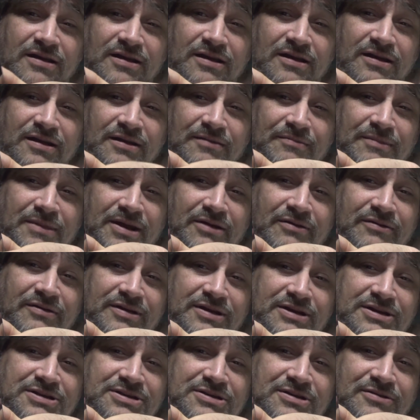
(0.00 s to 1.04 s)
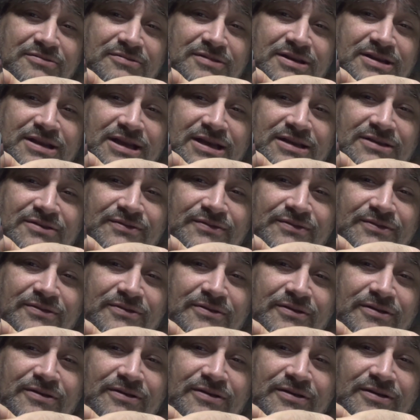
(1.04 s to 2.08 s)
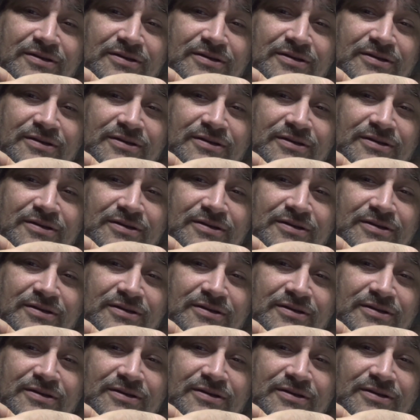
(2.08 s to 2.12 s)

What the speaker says: I'm not really sure what that's for.